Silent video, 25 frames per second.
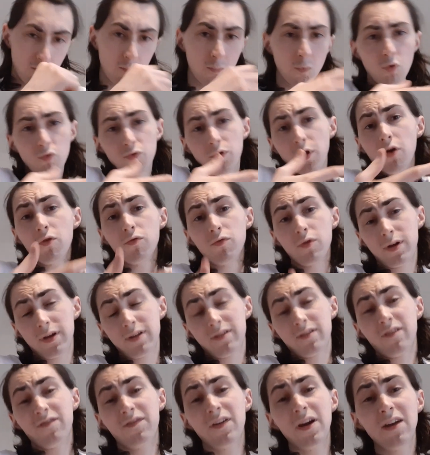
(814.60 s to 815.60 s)
Although
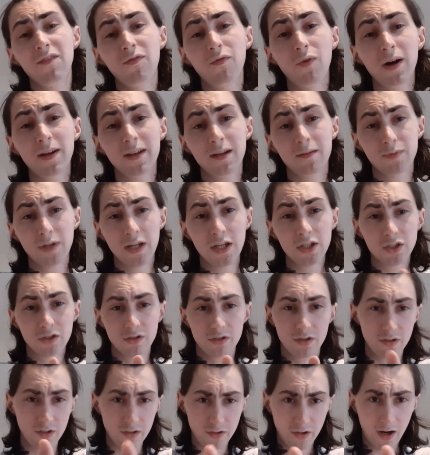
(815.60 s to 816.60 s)
it's a faithful adaptation
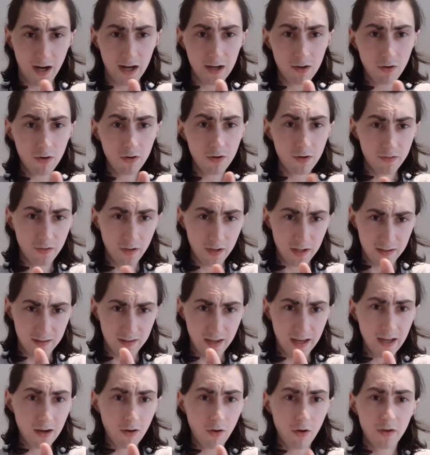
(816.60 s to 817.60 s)
to the dialogue, so they
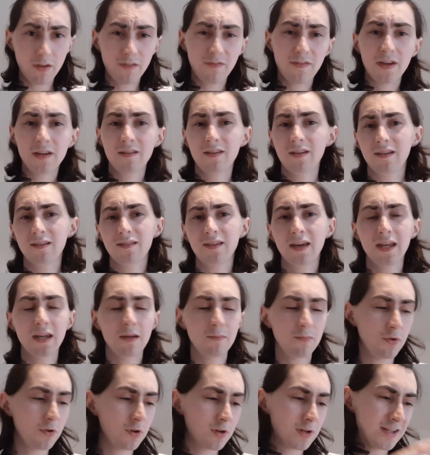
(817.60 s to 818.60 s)
say a lot of the things that they say in the
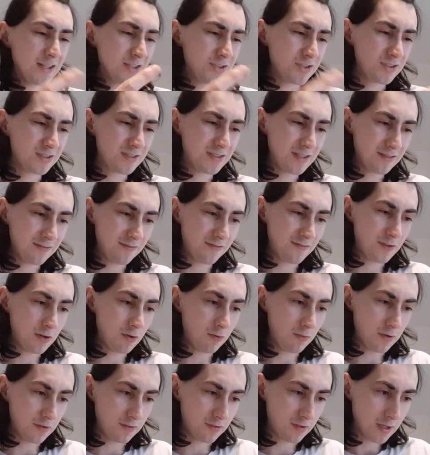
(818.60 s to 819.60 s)
book, it just didn't
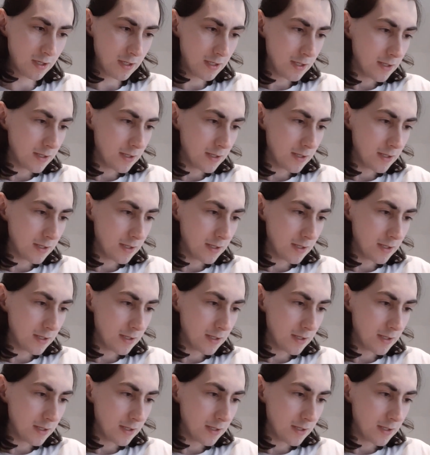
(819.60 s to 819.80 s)
feel as